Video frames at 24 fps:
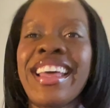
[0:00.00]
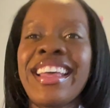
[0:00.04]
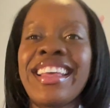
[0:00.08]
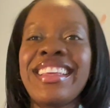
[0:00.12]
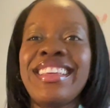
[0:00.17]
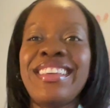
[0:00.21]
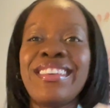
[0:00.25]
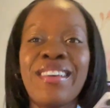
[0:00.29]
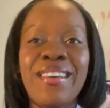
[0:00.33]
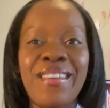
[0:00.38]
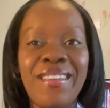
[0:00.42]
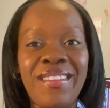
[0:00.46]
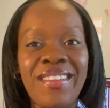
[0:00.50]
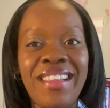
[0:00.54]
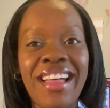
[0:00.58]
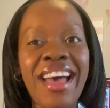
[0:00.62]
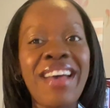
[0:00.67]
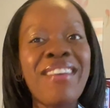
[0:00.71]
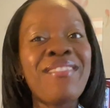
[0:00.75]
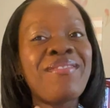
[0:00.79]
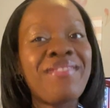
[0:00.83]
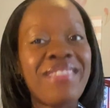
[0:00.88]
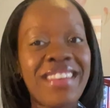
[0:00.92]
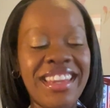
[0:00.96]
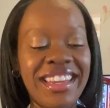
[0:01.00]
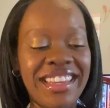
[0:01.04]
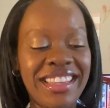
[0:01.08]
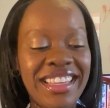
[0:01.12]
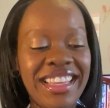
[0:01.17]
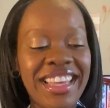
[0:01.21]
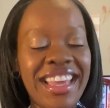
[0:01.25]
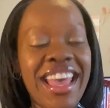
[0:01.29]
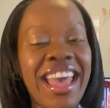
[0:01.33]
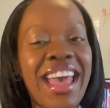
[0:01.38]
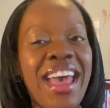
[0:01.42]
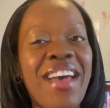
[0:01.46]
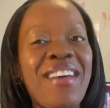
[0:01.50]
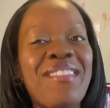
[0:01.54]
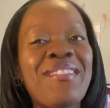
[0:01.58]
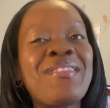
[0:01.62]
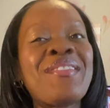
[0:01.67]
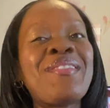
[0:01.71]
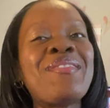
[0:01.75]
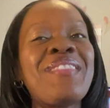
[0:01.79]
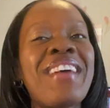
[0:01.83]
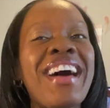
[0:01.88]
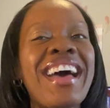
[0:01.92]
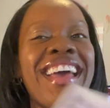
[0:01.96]
Y'all, I finally have
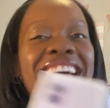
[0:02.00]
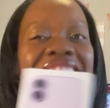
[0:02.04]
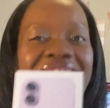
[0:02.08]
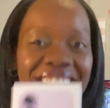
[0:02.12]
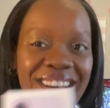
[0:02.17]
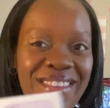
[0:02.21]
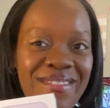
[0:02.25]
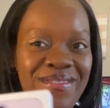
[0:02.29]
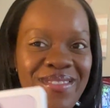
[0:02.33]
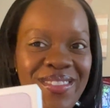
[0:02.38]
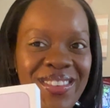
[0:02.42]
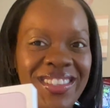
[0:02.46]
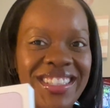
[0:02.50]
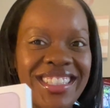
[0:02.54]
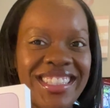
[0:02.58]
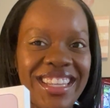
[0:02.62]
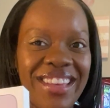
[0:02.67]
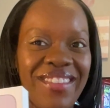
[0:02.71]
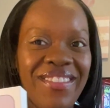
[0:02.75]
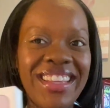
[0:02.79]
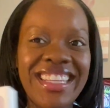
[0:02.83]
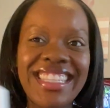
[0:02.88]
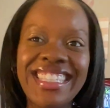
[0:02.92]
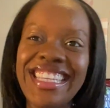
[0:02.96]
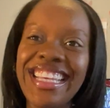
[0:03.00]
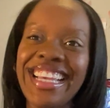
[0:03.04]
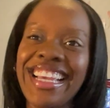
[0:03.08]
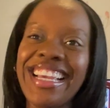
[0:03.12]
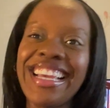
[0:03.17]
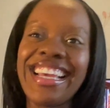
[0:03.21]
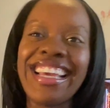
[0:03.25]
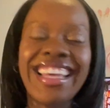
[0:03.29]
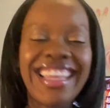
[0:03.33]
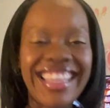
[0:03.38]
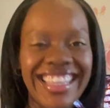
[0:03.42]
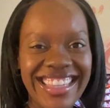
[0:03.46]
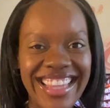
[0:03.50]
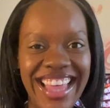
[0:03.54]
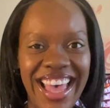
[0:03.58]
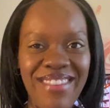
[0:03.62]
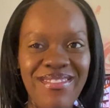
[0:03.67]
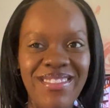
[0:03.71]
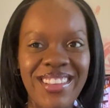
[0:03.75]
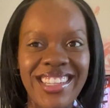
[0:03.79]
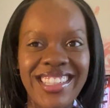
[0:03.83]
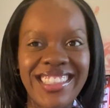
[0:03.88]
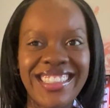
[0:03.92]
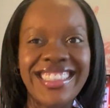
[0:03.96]
my iPhone 17 in
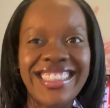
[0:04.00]
lavender.